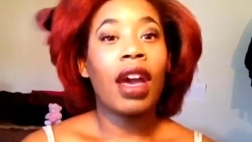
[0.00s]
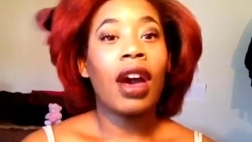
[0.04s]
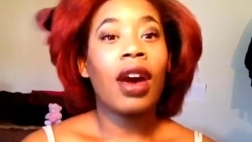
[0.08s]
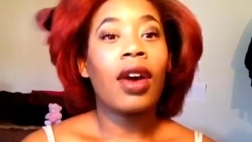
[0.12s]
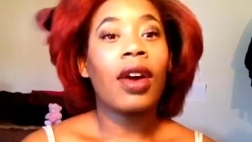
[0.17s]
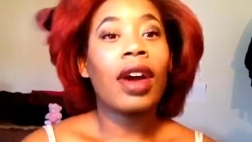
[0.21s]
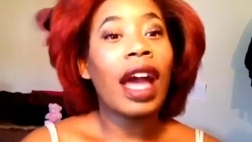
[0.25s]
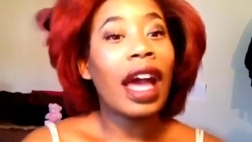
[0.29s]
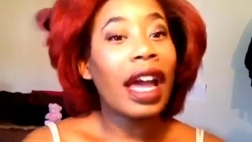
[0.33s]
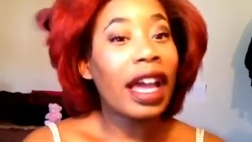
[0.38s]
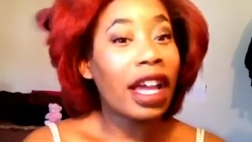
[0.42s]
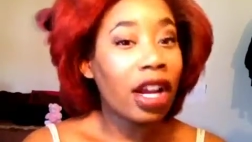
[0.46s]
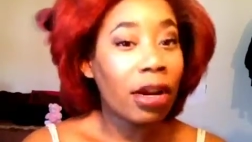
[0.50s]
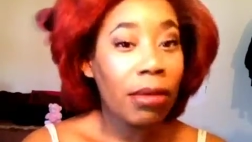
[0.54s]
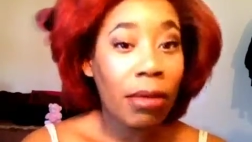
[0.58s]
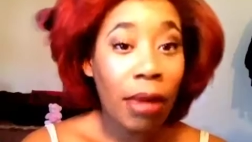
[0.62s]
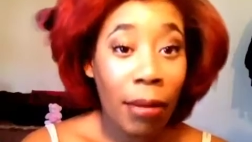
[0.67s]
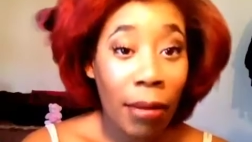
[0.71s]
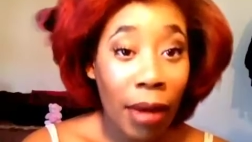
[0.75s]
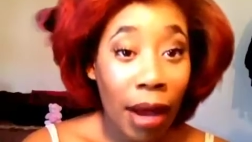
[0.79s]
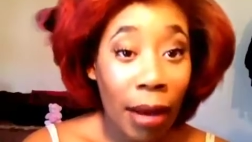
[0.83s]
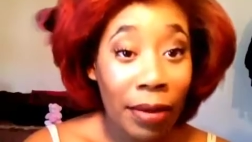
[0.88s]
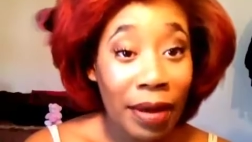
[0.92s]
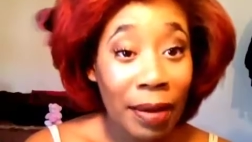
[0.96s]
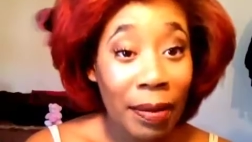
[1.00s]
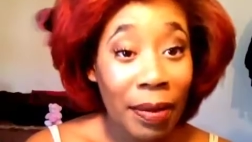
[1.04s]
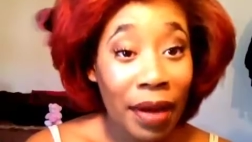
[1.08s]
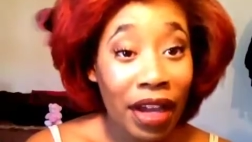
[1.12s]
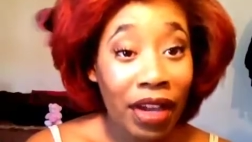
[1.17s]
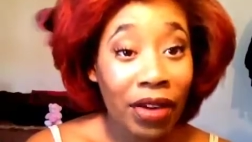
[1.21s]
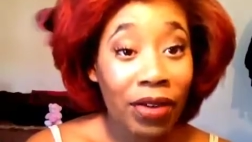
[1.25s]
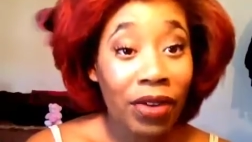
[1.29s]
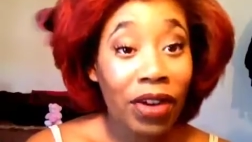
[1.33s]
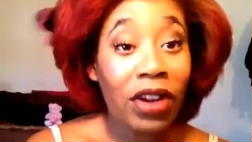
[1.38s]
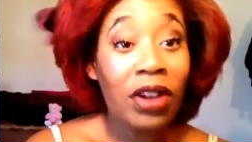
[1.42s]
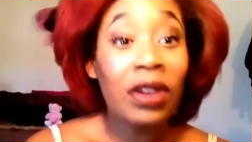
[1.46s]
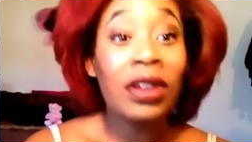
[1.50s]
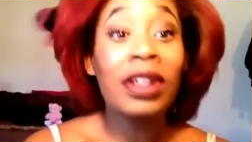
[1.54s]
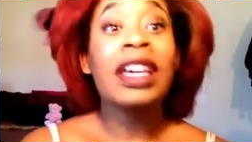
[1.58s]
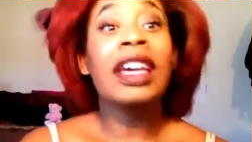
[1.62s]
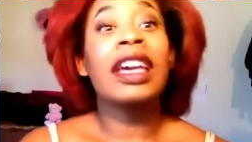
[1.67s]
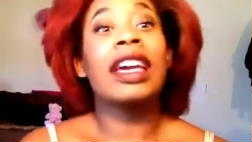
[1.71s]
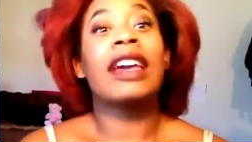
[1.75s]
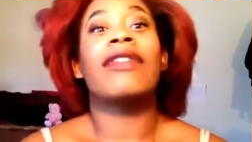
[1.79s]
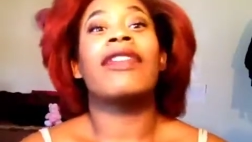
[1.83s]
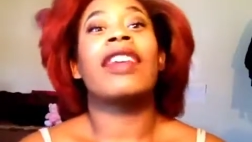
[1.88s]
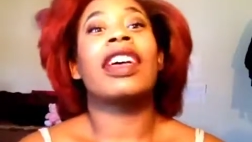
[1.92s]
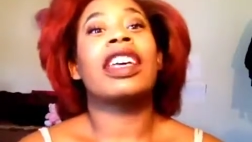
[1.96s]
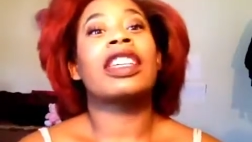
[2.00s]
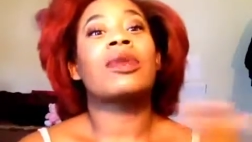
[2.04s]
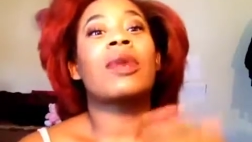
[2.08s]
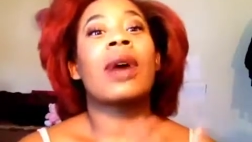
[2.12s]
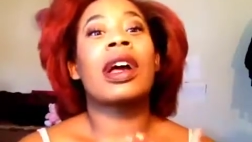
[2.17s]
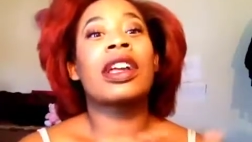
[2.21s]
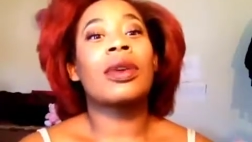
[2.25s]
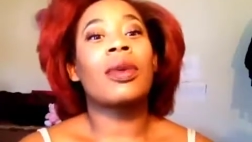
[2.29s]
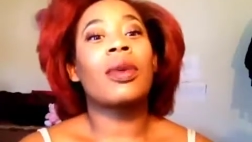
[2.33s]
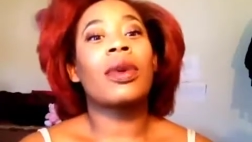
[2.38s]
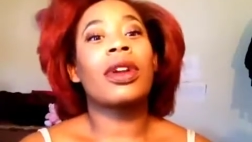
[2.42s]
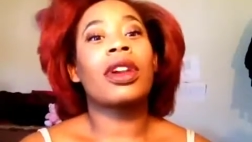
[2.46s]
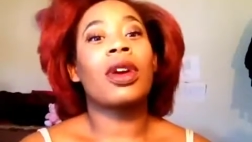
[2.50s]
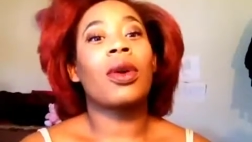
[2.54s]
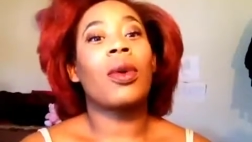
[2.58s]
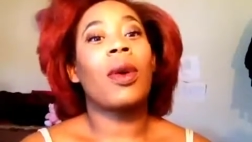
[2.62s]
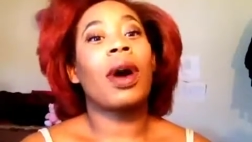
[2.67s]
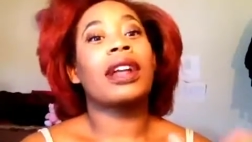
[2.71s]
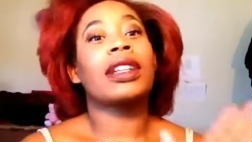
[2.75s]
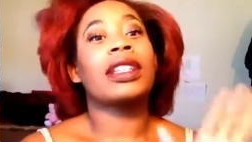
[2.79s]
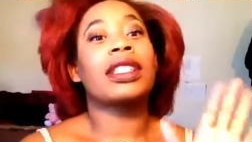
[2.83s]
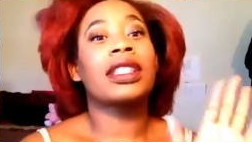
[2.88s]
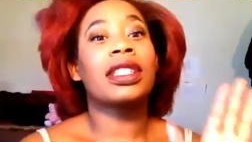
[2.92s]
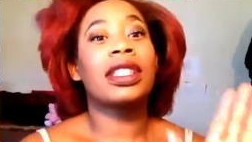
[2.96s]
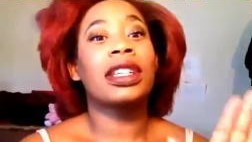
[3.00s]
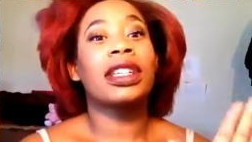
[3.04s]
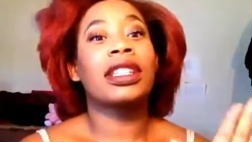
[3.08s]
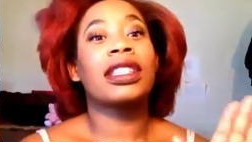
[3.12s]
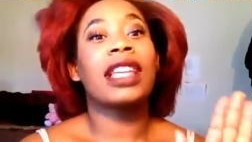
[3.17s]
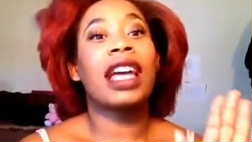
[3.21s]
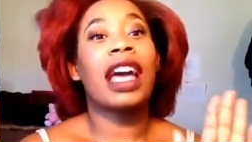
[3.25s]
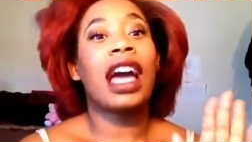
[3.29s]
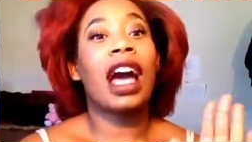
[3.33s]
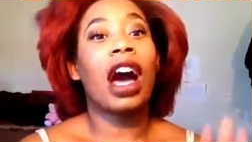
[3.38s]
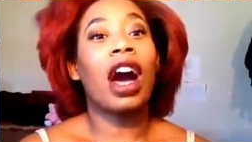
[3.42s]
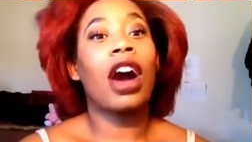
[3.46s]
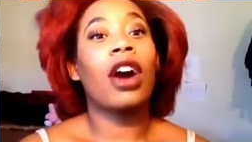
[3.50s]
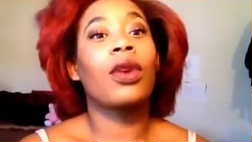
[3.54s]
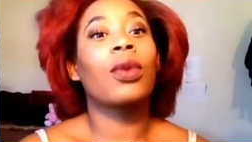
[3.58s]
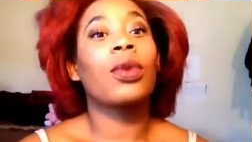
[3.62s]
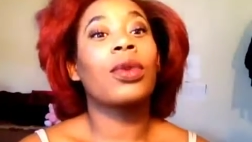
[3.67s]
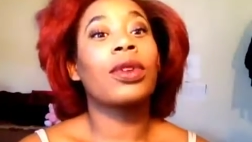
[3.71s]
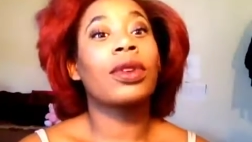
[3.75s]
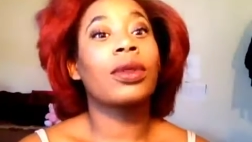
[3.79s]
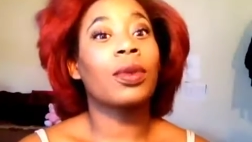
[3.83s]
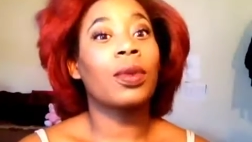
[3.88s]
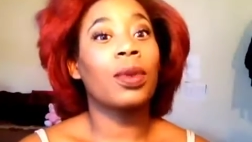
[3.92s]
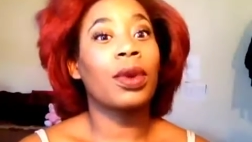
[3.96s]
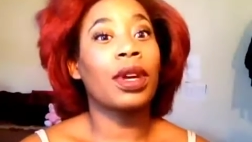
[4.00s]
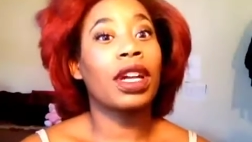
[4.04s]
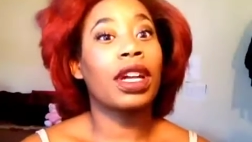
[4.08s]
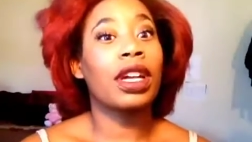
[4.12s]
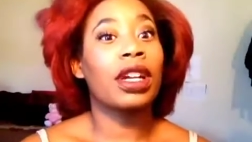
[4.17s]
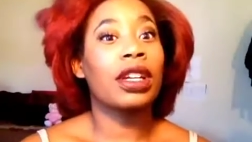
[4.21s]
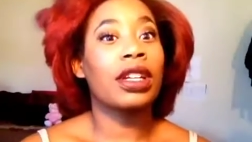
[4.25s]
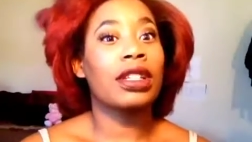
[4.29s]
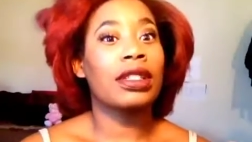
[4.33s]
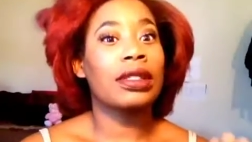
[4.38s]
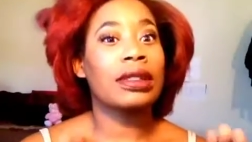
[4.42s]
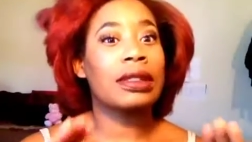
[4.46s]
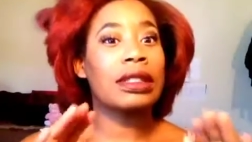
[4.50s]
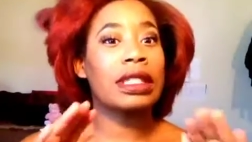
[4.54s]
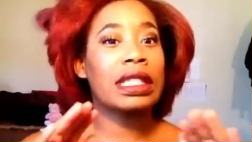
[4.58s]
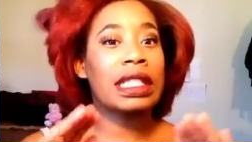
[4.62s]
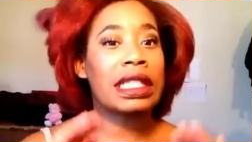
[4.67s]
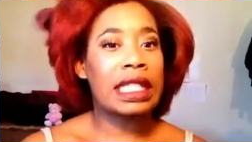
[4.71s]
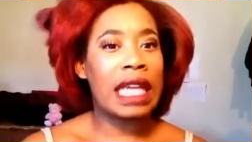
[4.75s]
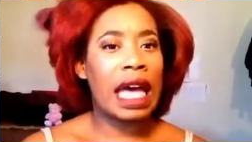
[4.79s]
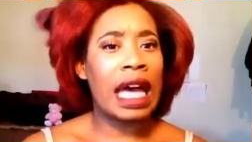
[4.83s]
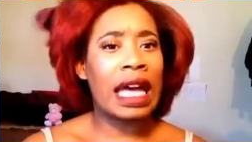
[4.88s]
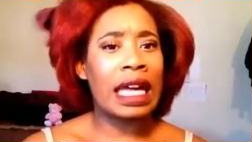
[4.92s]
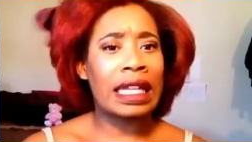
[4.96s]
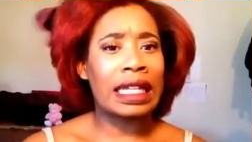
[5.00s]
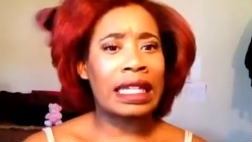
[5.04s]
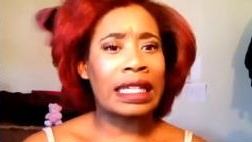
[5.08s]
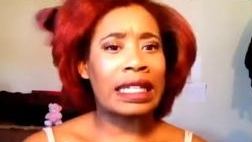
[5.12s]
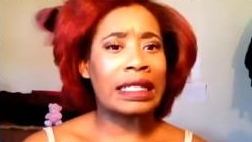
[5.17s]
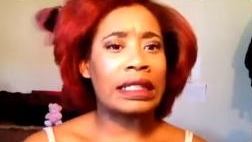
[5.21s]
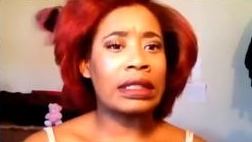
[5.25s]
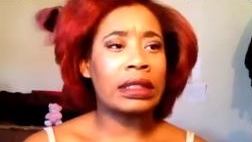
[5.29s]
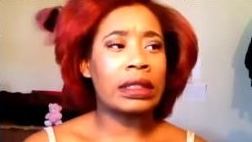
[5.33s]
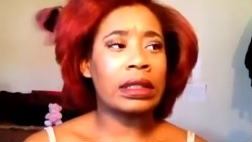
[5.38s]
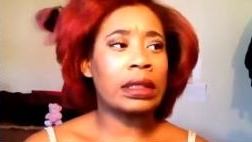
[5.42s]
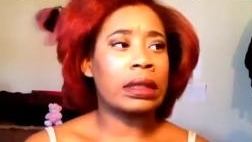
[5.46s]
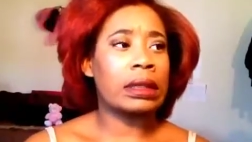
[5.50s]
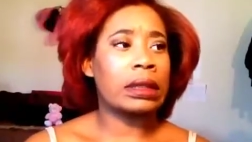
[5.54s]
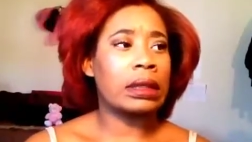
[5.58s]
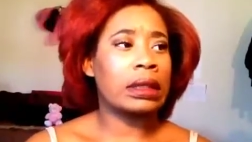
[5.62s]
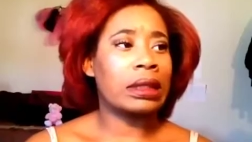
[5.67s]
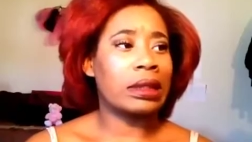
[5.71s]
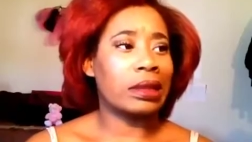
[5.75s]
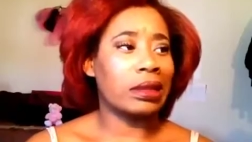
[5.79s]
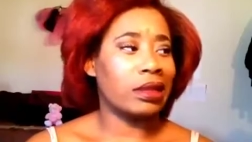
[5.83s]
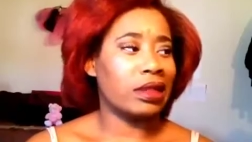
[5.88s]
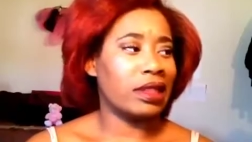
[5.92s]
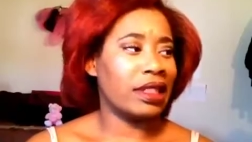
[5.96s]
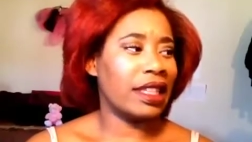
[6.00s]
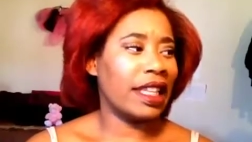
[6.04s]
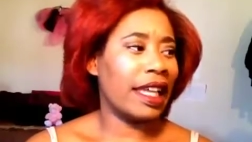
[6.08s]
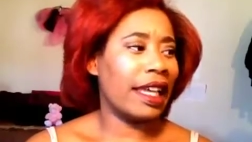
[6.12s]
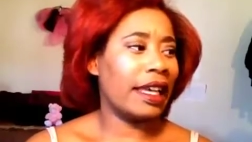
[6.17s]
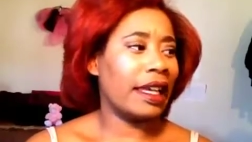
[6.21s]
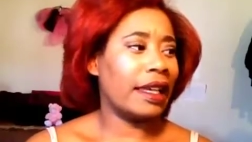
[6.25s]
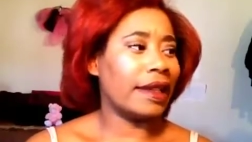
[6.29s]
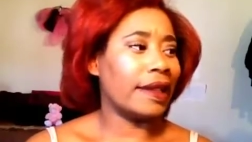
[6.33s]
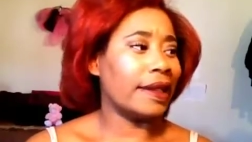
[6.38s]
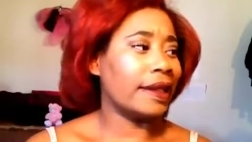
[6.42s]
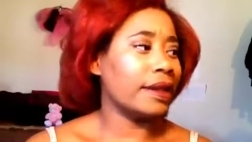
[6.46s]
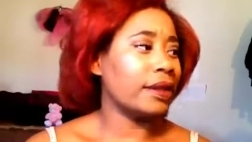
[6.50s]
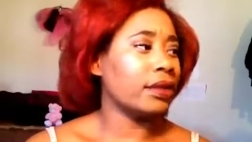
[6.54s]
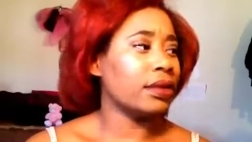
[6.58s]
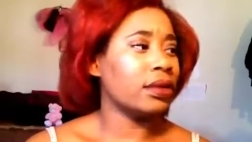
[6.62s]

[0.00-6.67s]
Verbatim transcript: Okay, I hear my mom in the background. If that's why you're wondering why I just took that awkward, weird, silent thing.